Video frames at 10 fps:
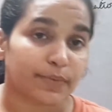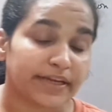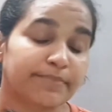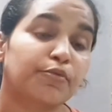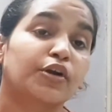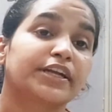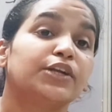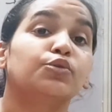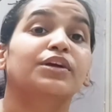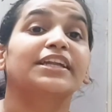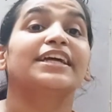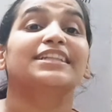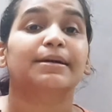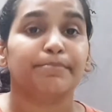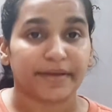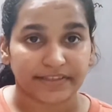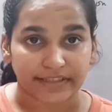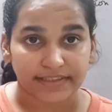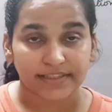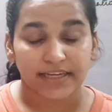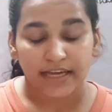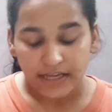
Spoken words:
very important to clear the basics.